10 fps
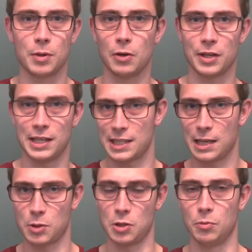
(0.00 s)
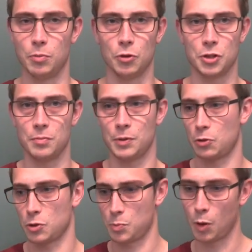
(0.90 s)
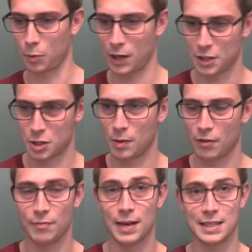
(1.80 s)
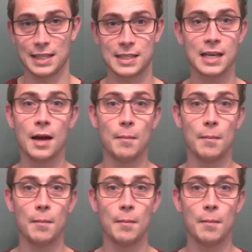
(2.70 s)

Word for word: about, and that's absolute bullshit because pop culture mathematics.